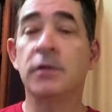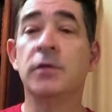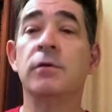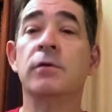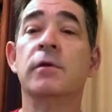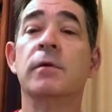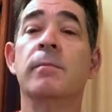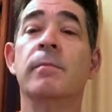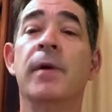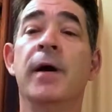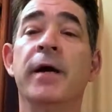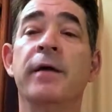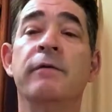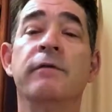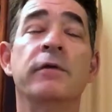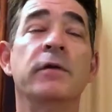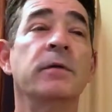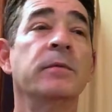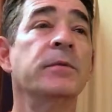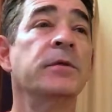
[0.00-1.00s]
to the
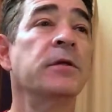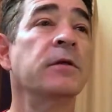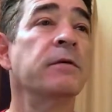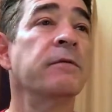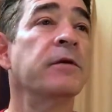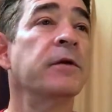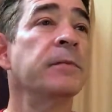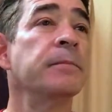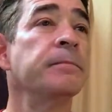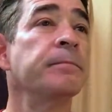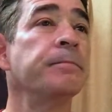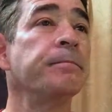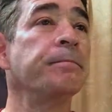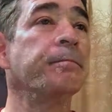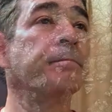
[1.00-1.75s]
mindful observer.